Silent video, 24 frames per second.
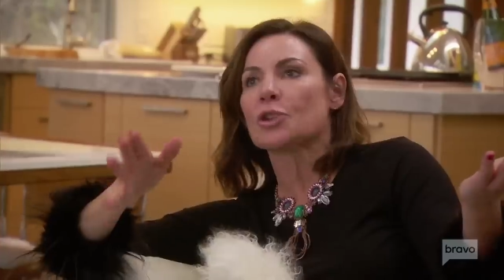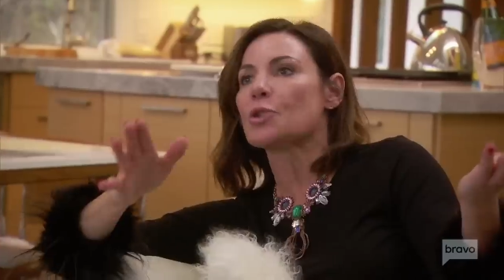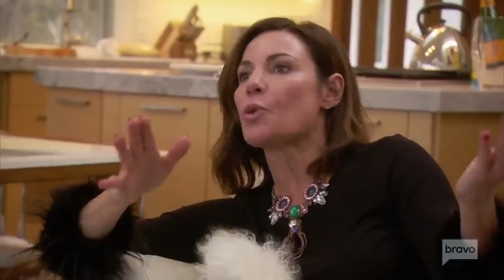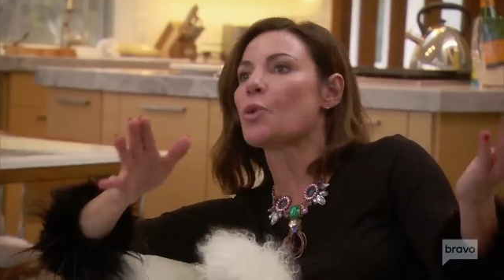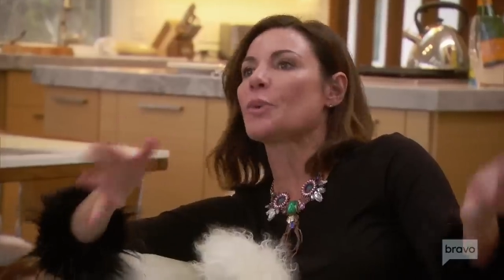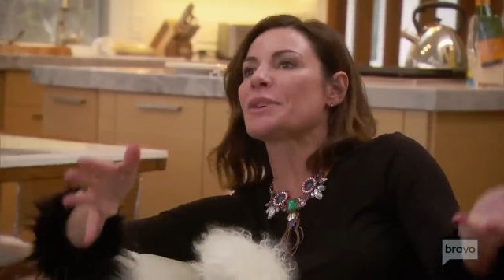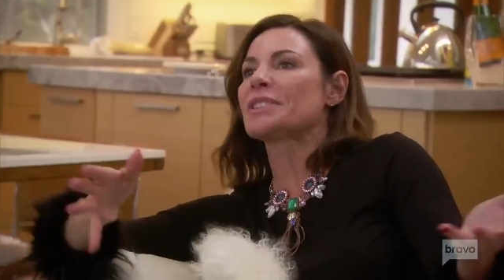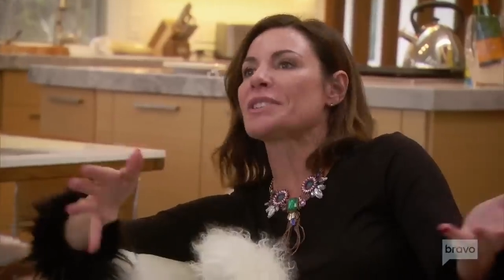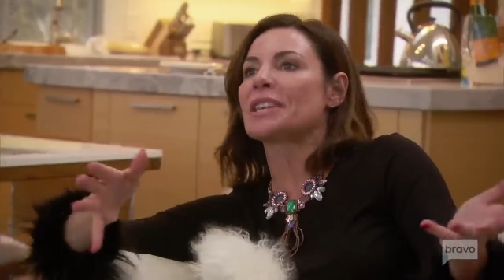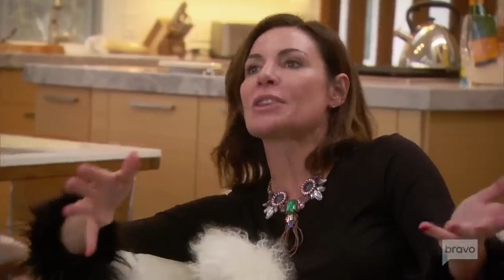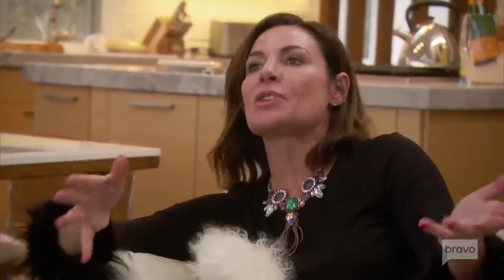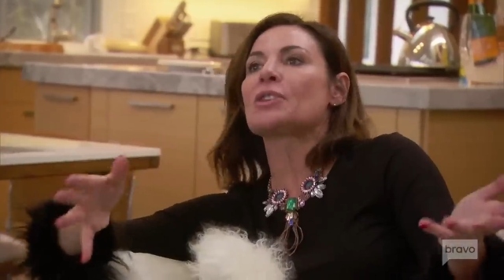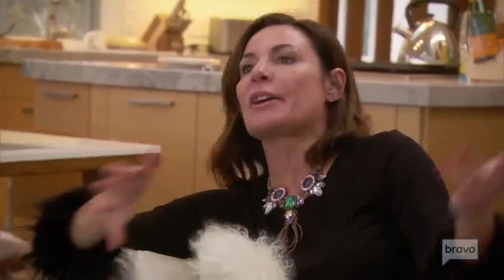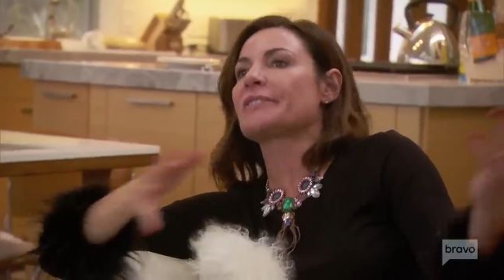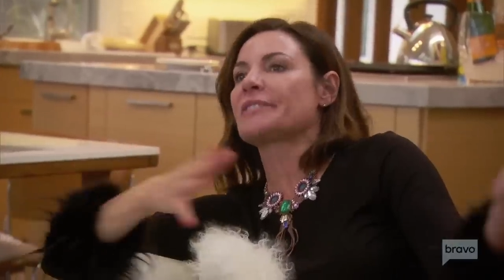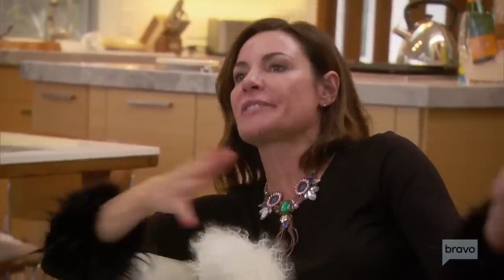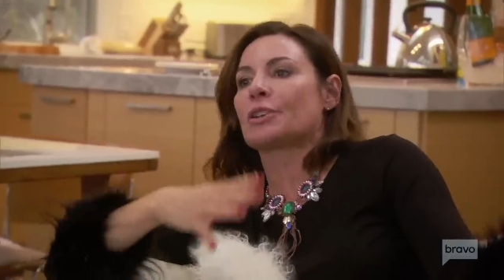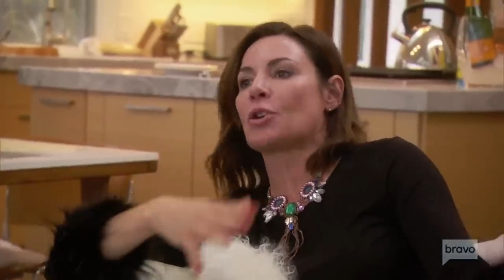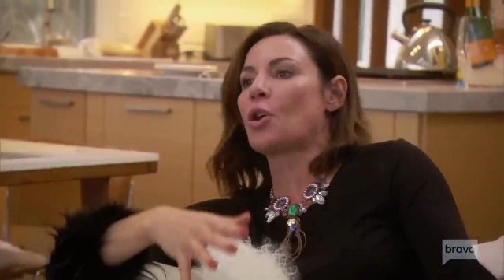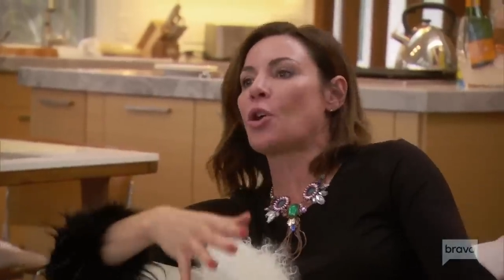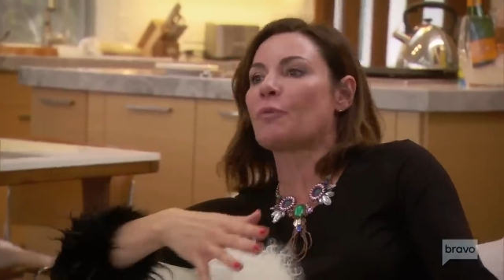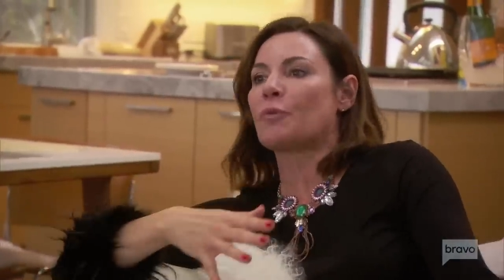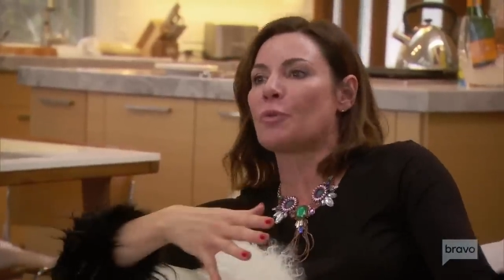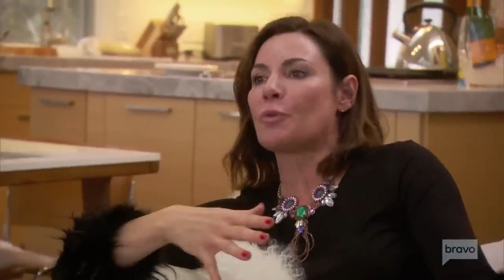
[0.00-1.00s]
you always say you have to
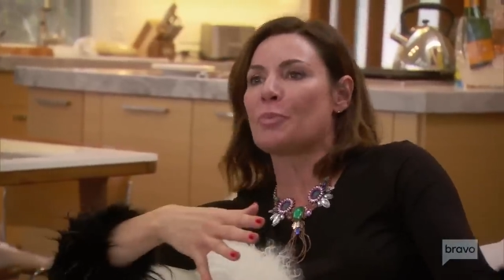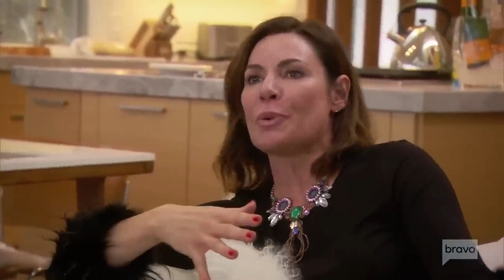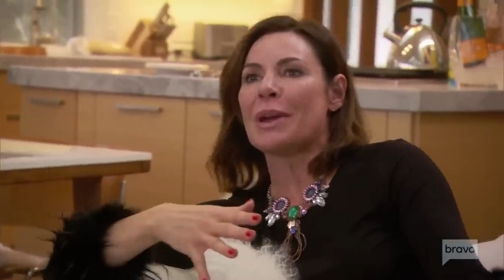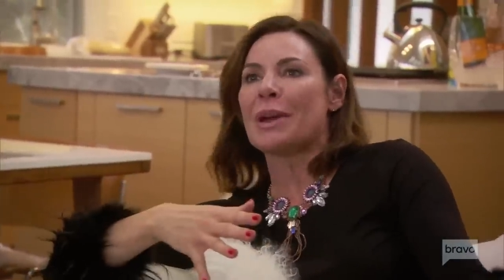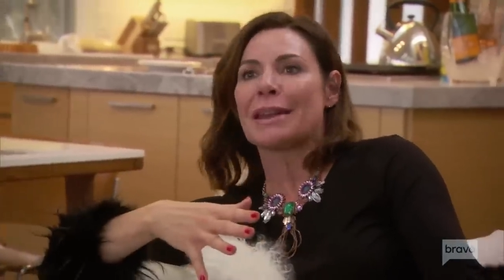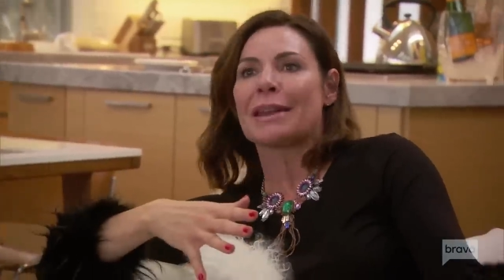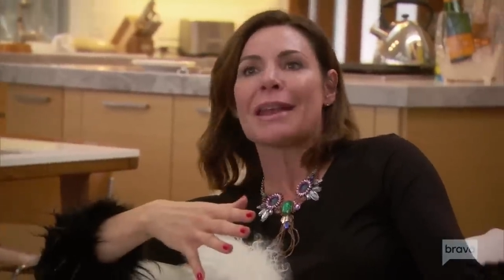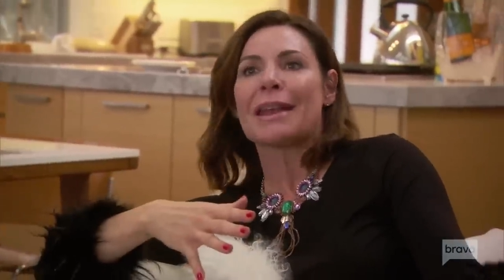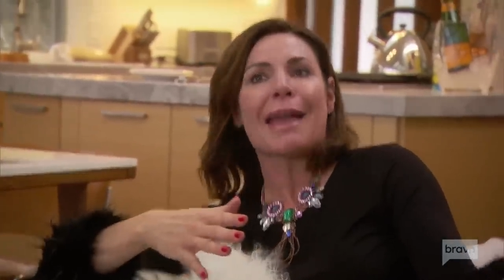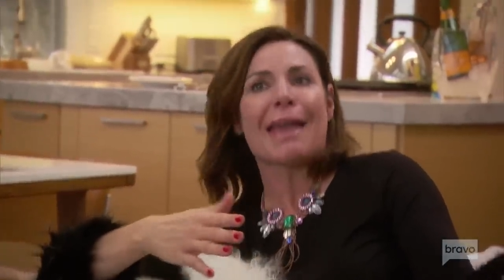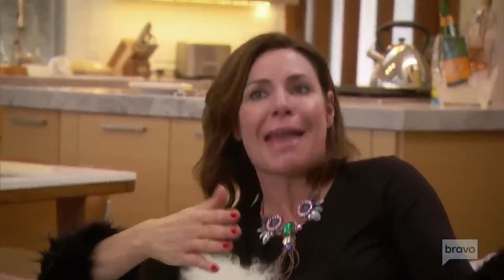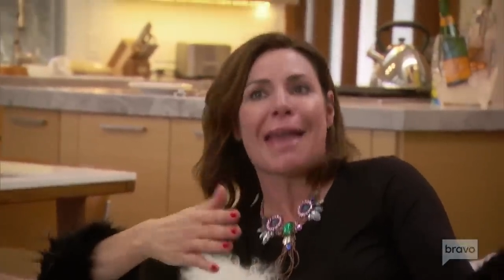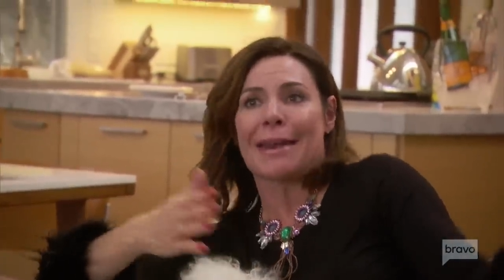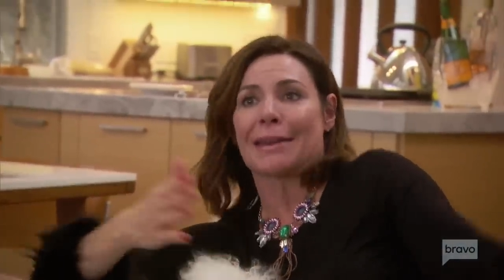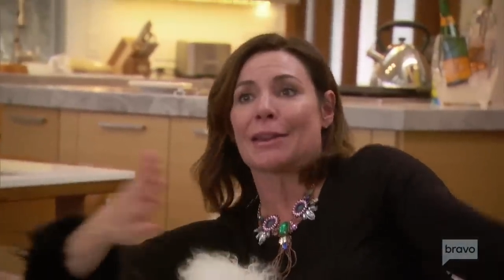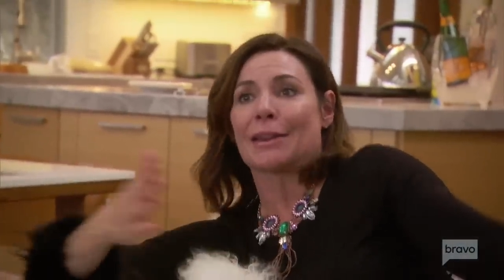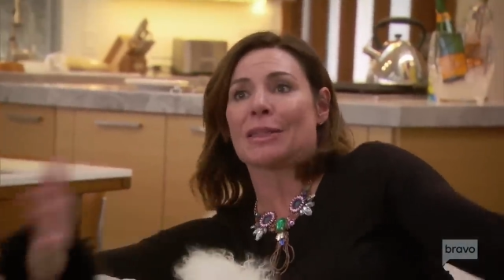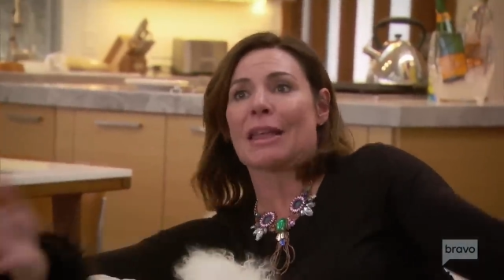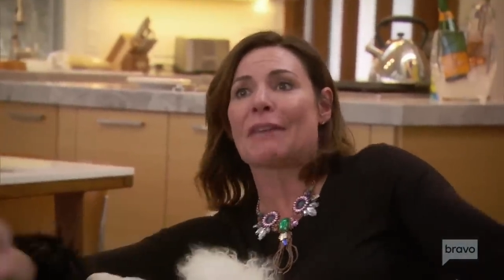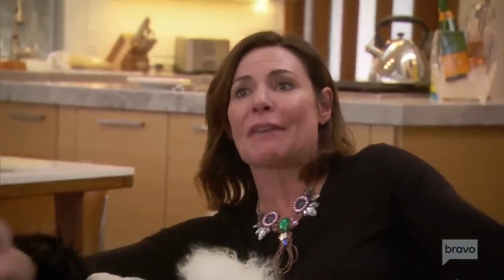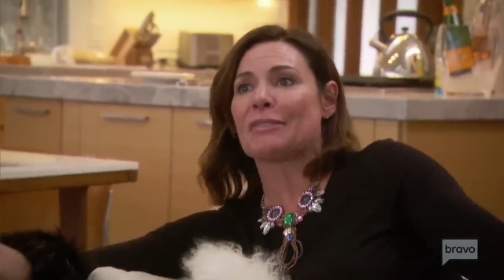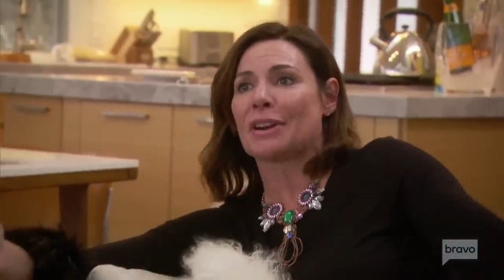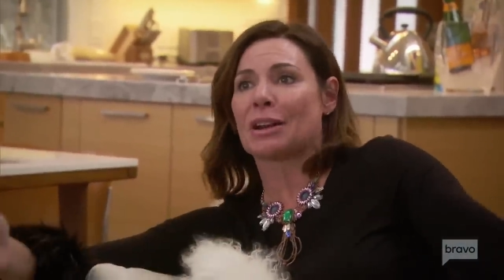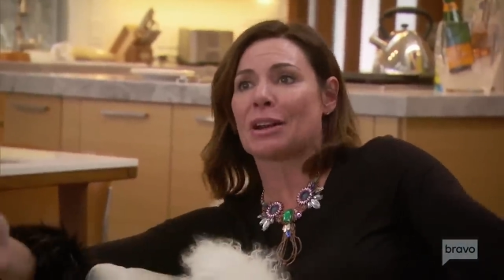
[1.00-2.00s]
get home for Bryn. Right. At
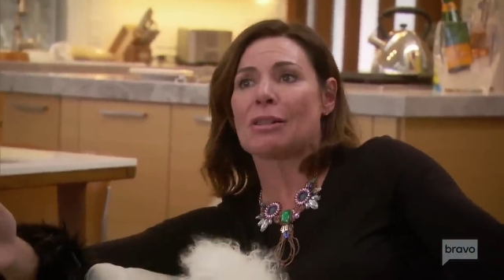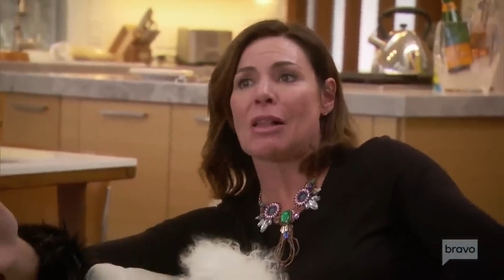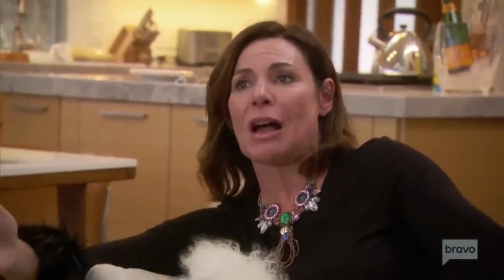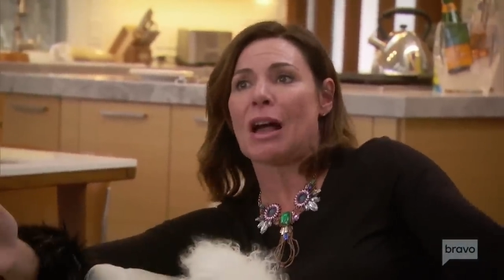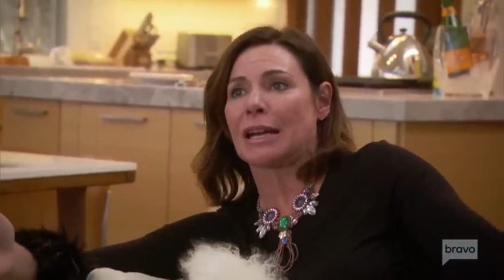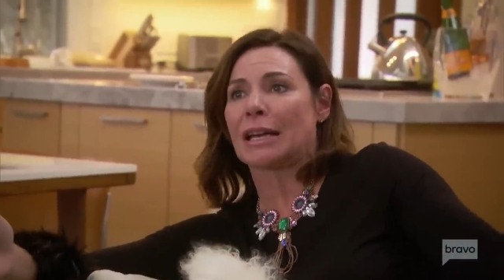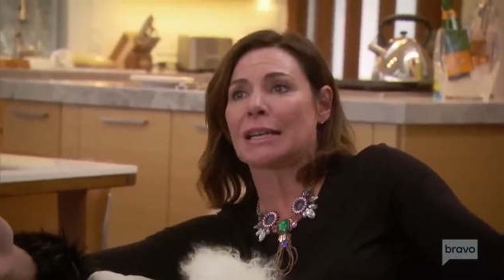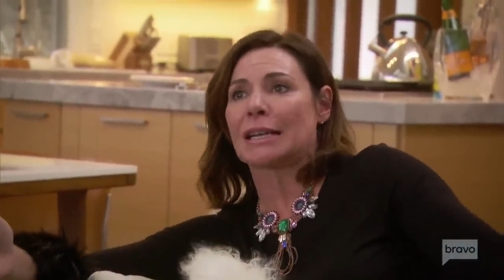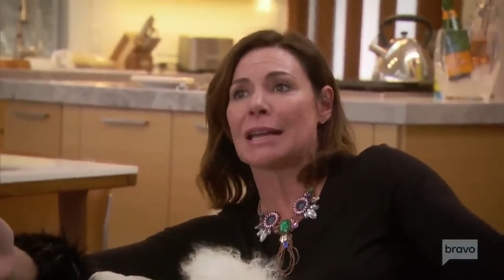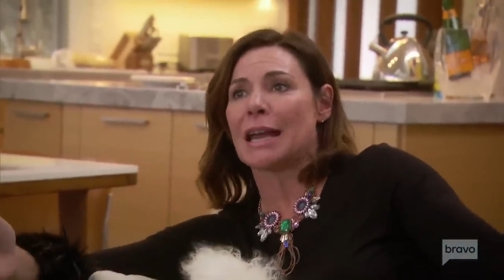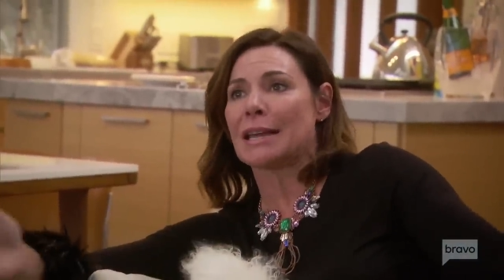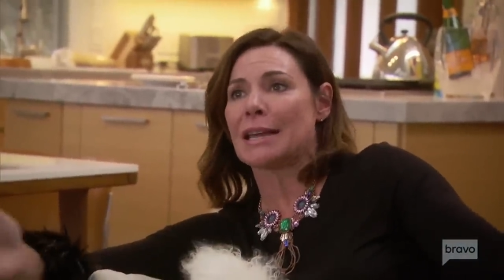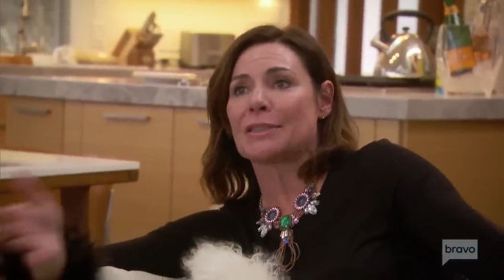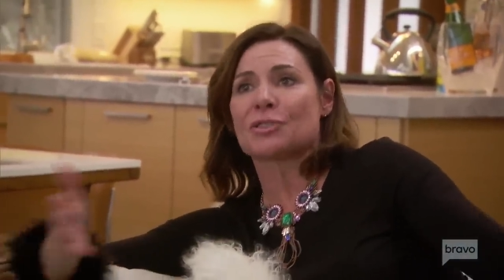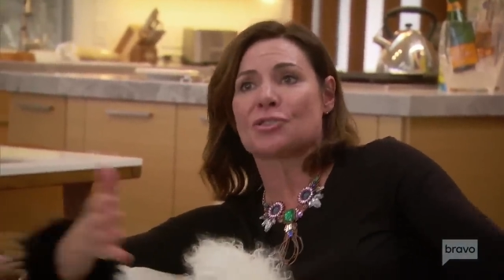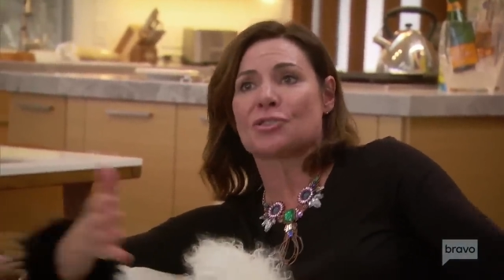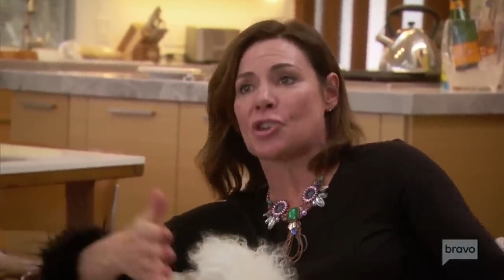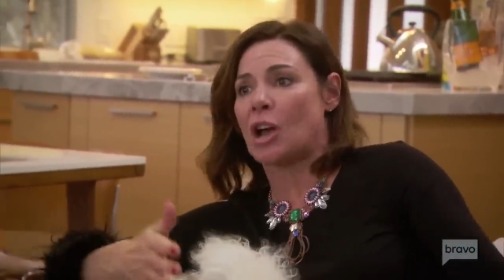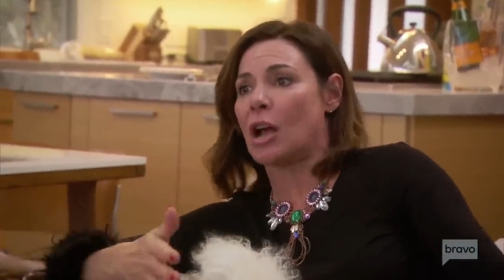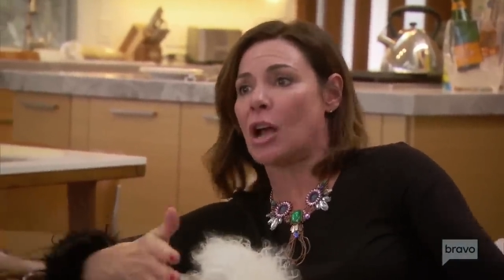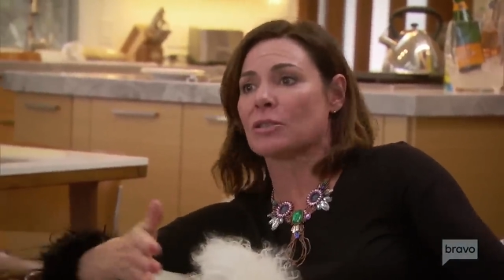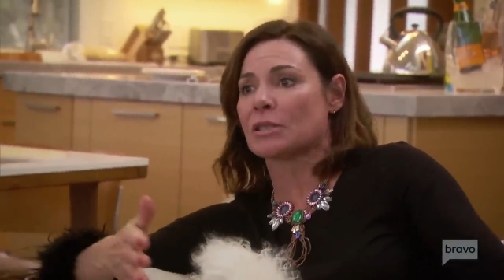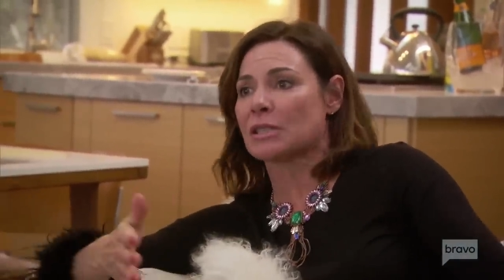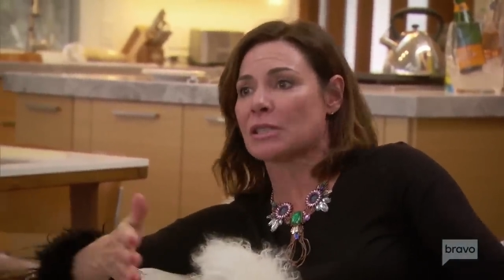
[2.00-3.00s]
11 o'clock at night, the
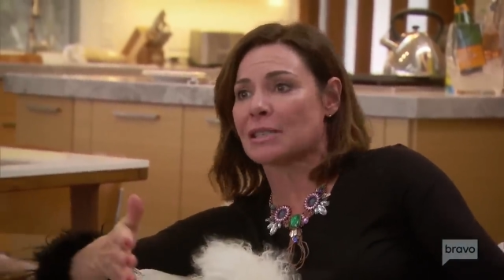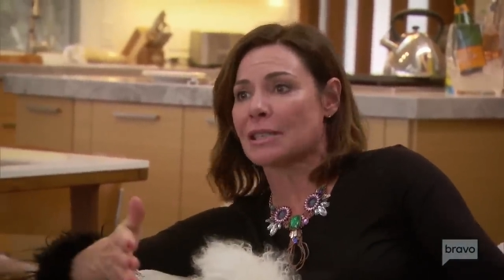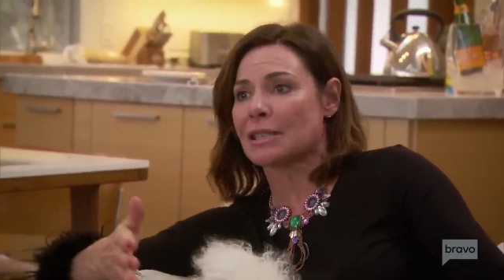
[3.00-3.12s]
child was